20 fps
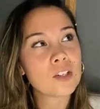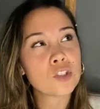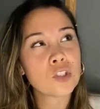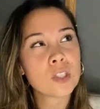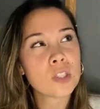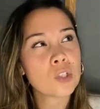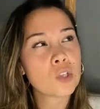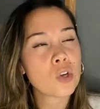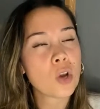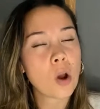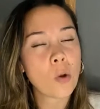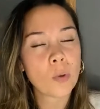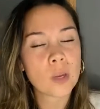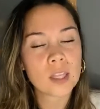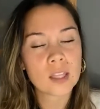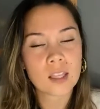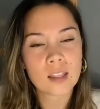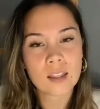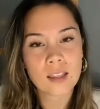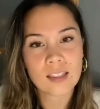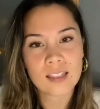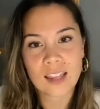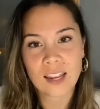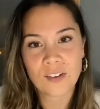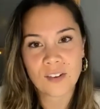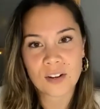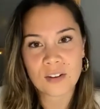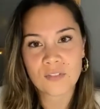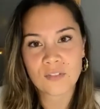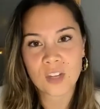Just knowing that they're
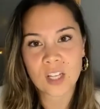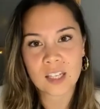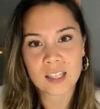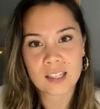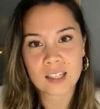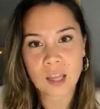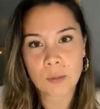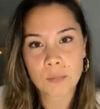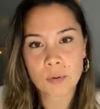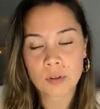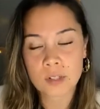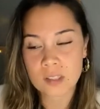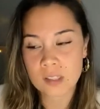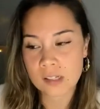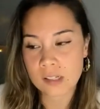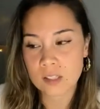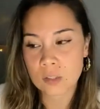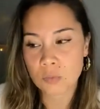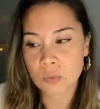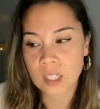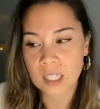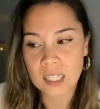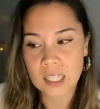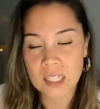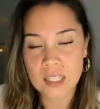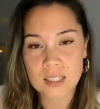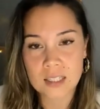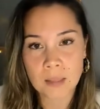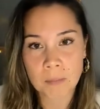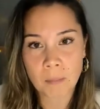there and feeling their presence
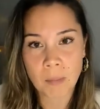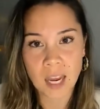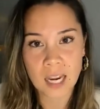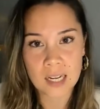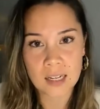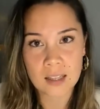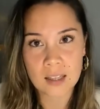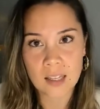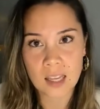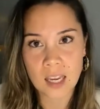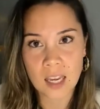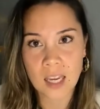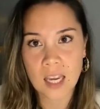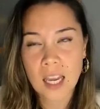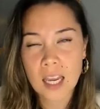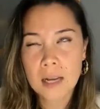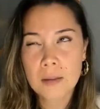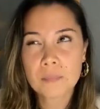really is the main thing.